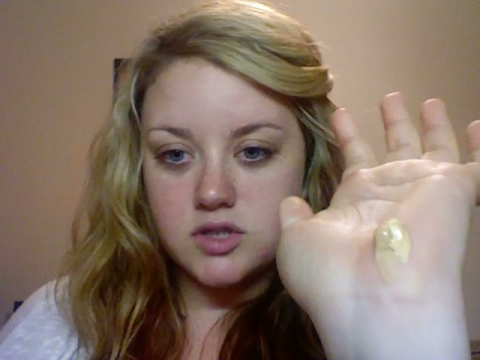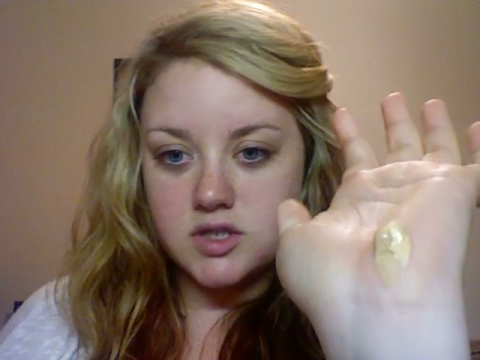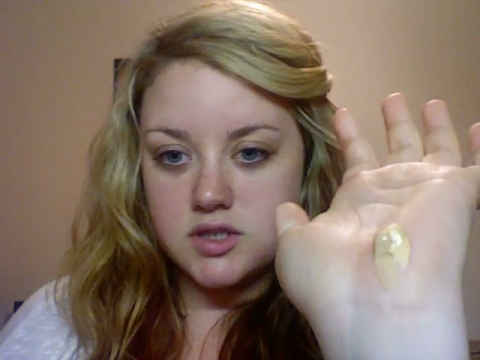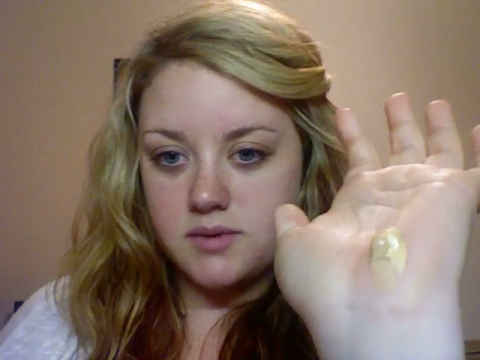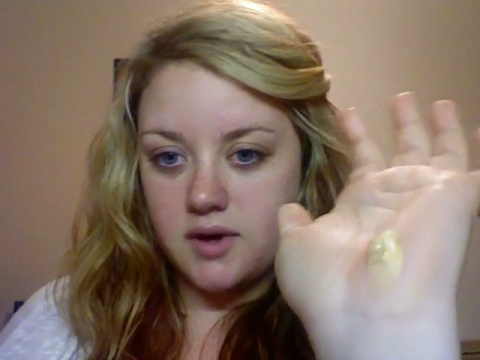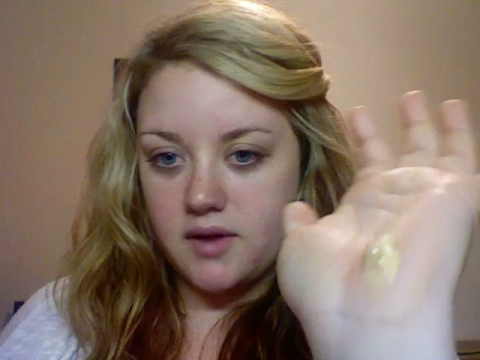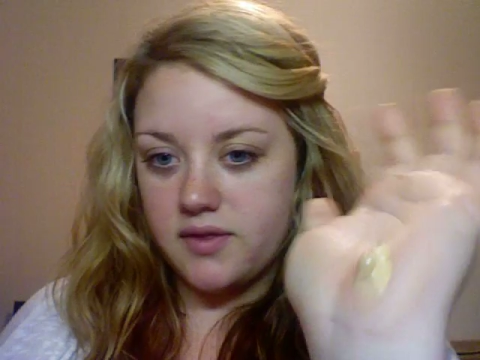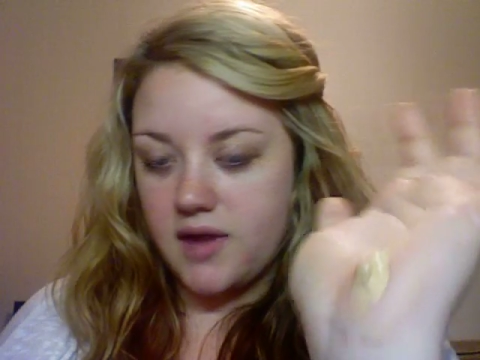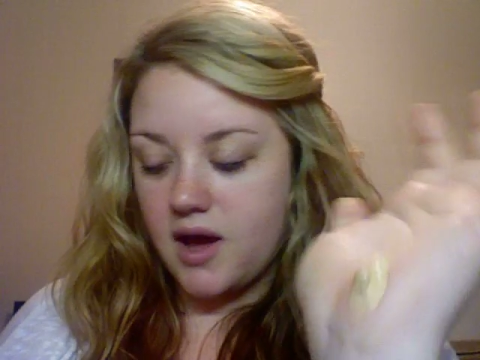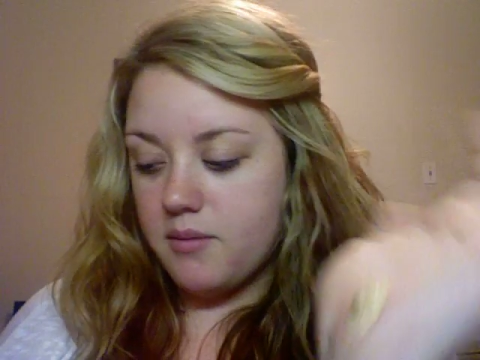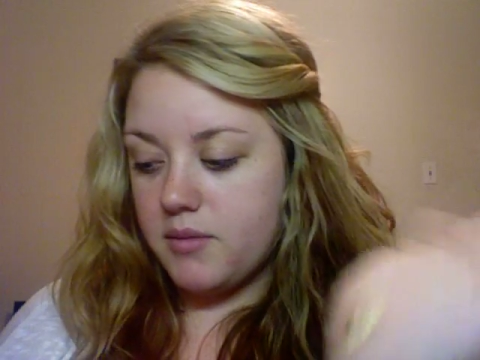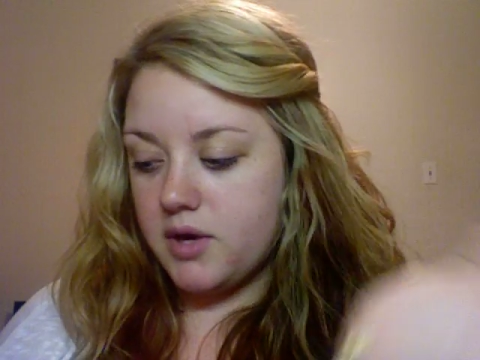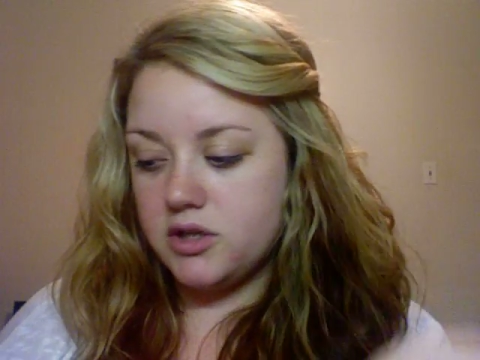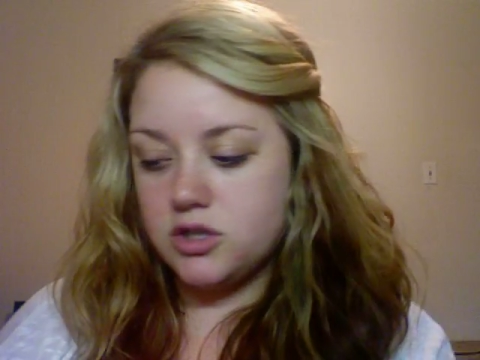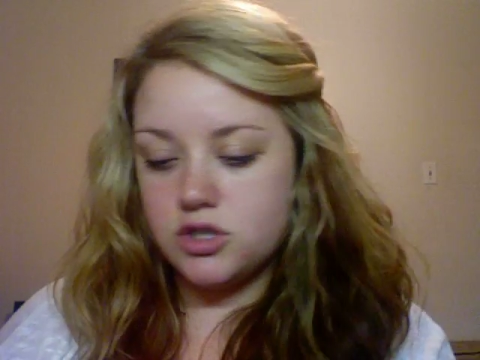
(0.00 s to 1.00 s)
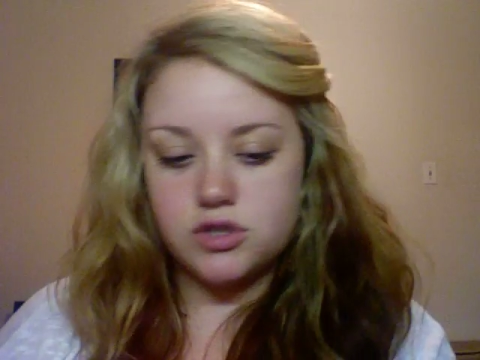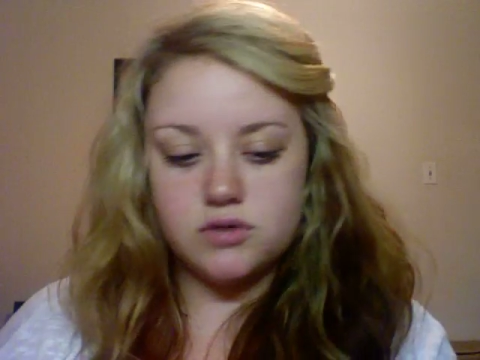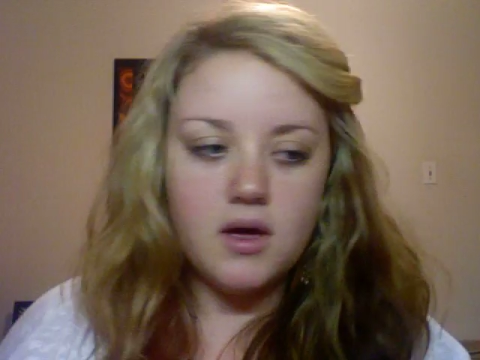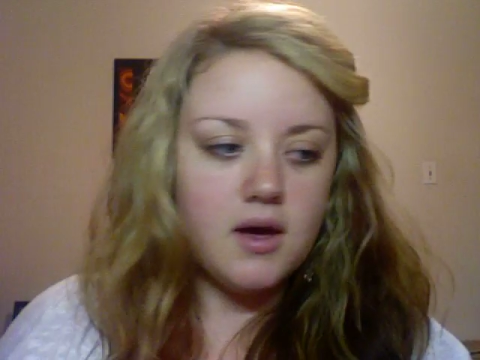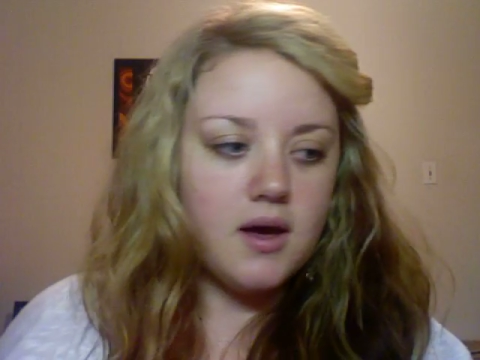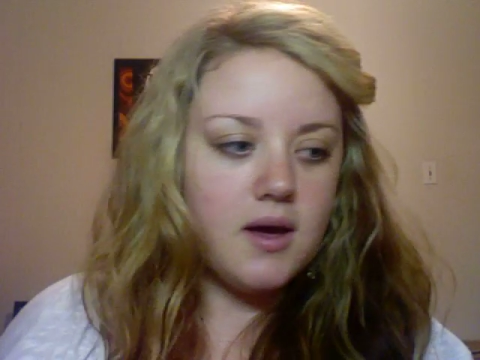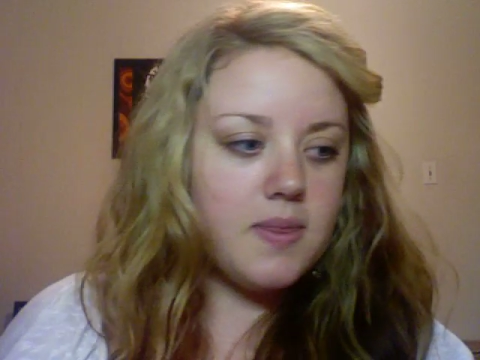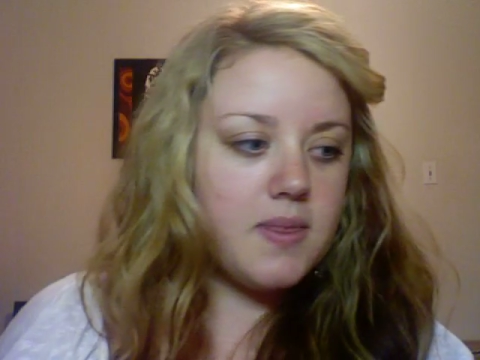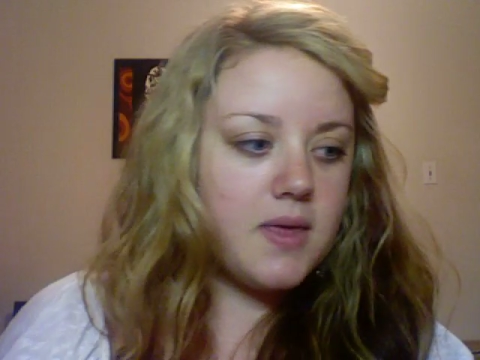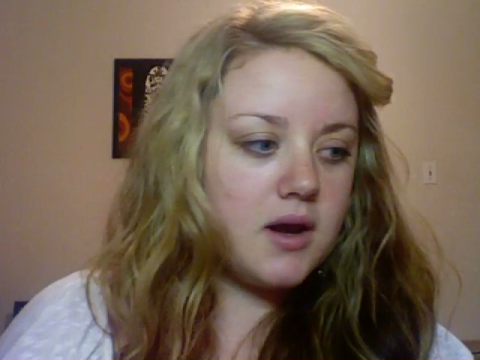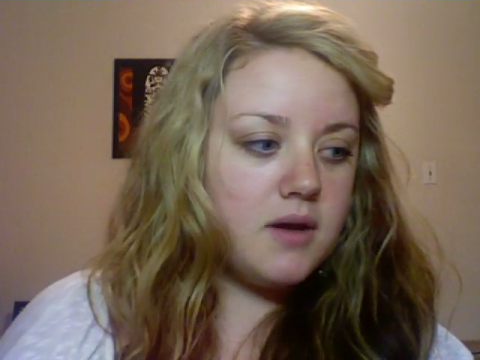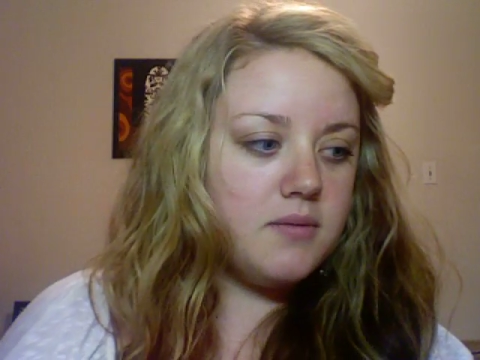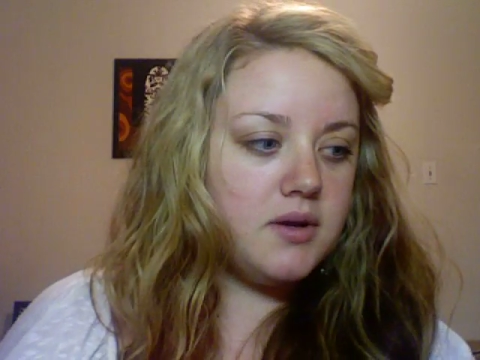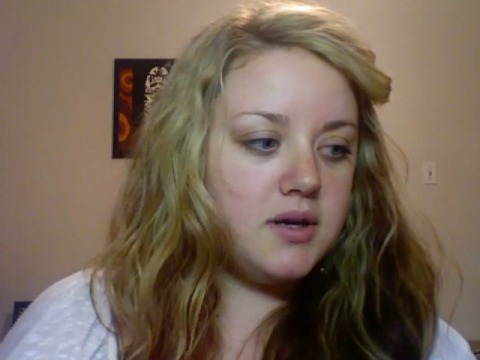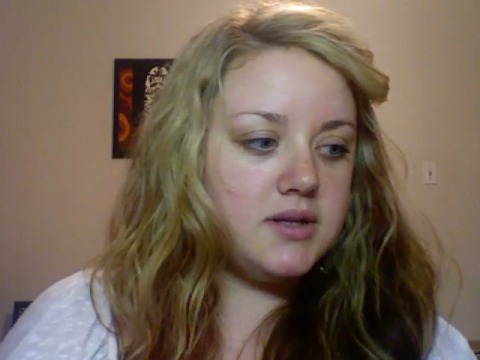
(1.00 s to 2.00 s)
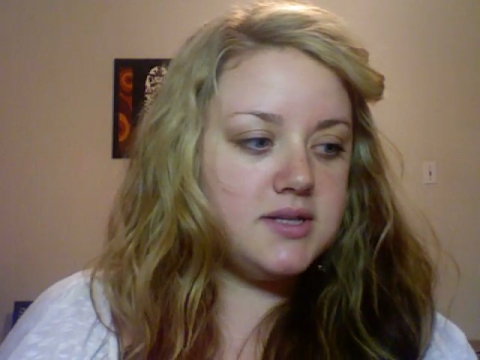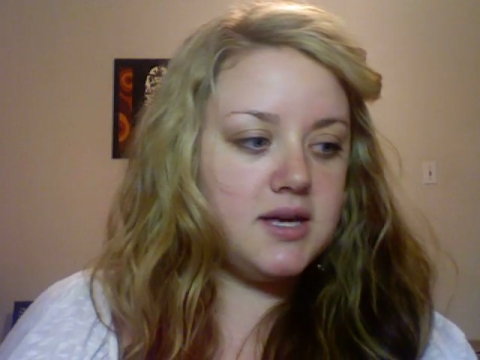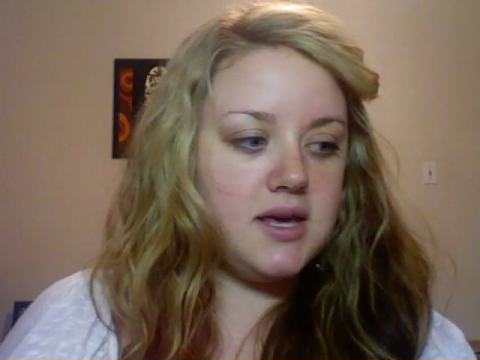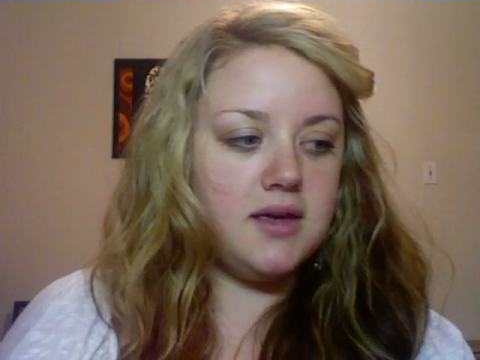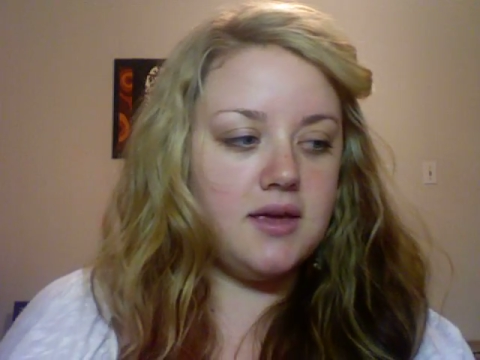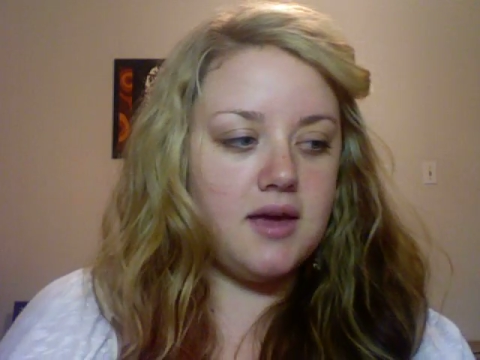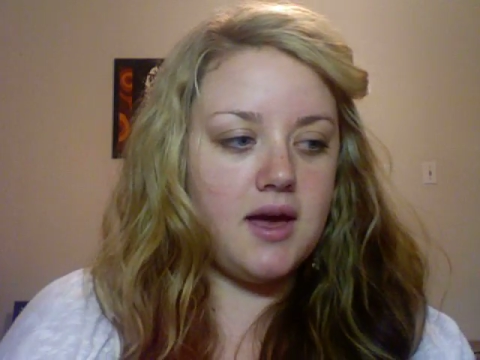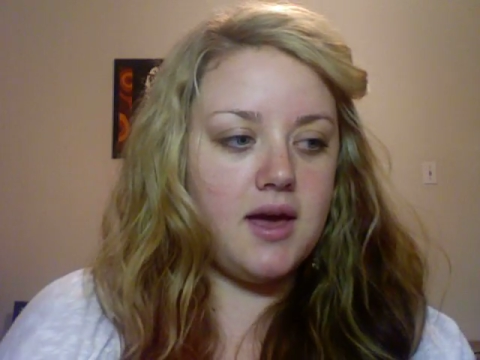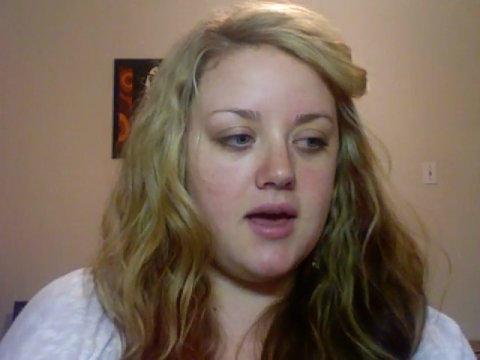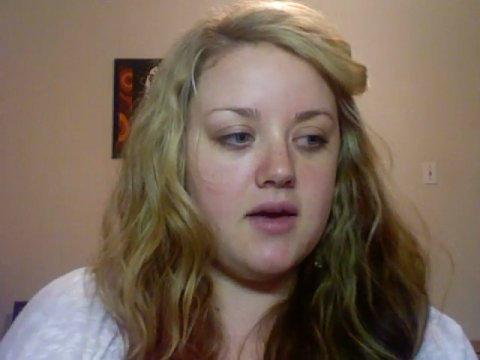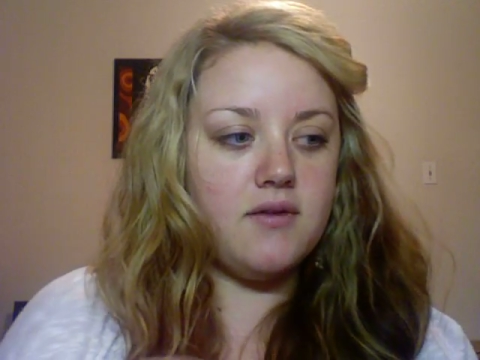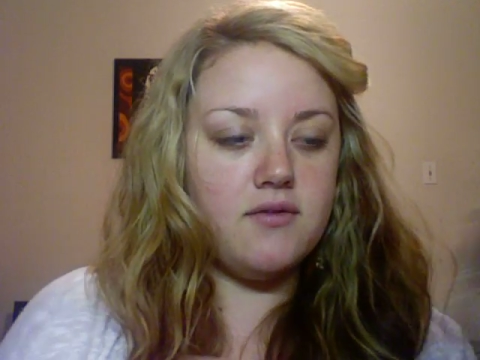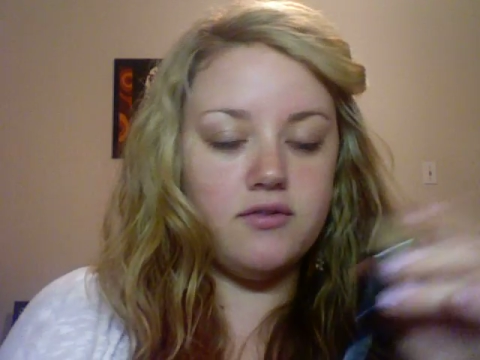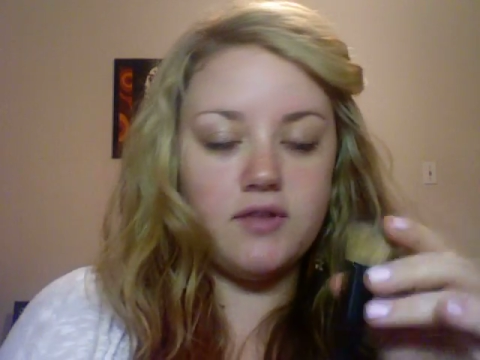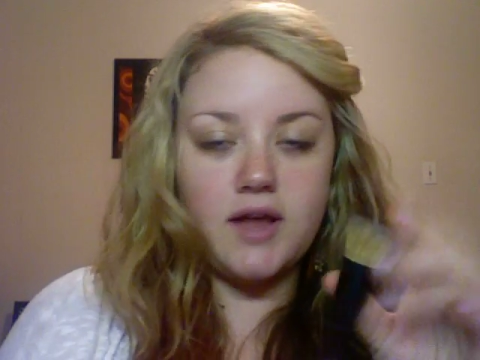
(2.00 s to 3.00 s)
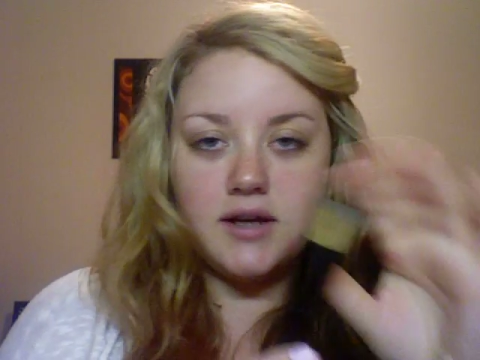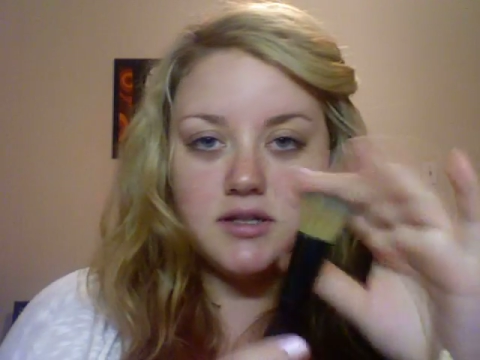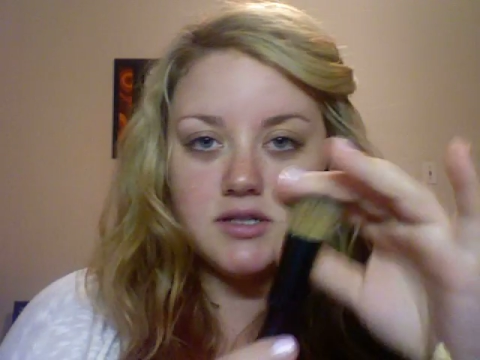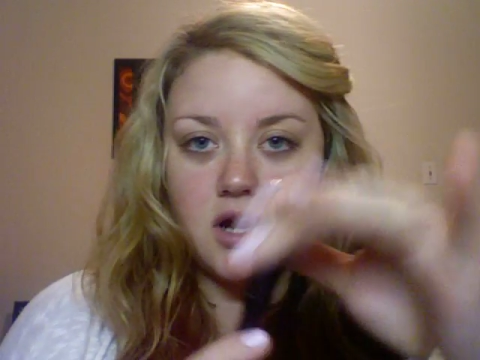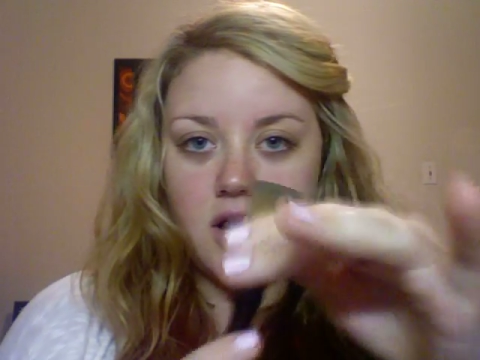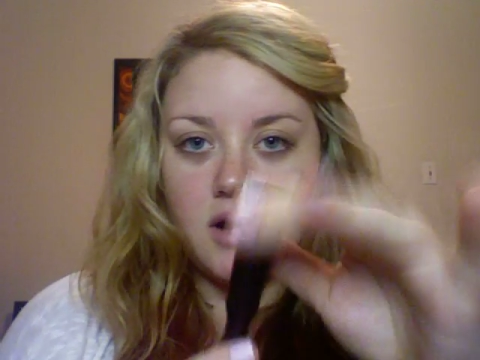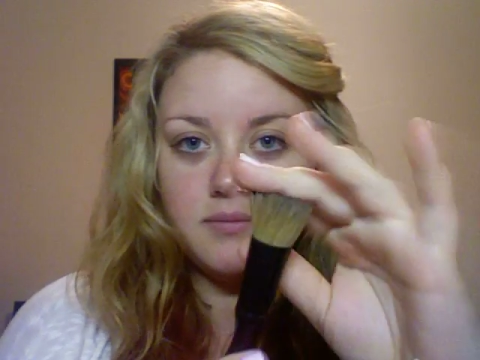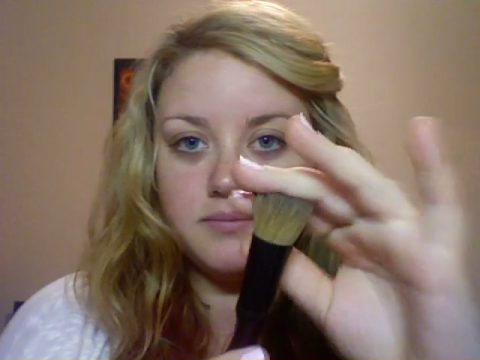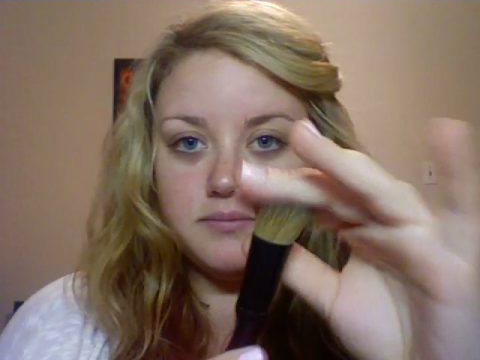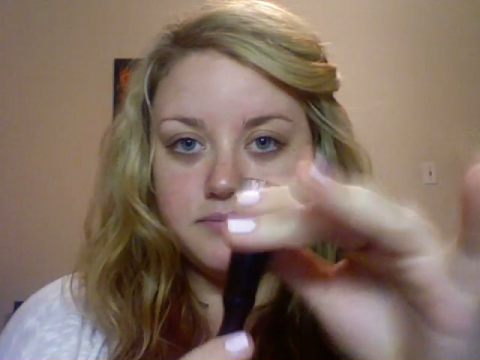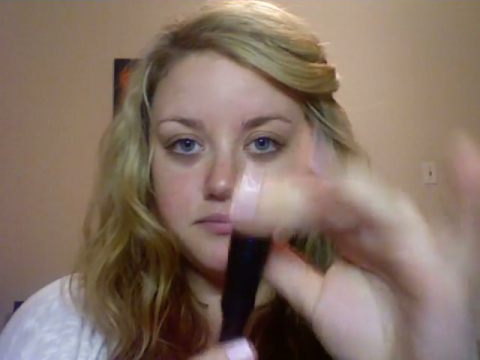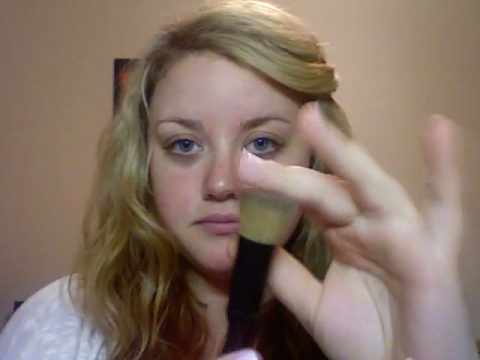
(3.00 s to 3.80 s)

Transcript: just about that much. And then I'm going to take a flat top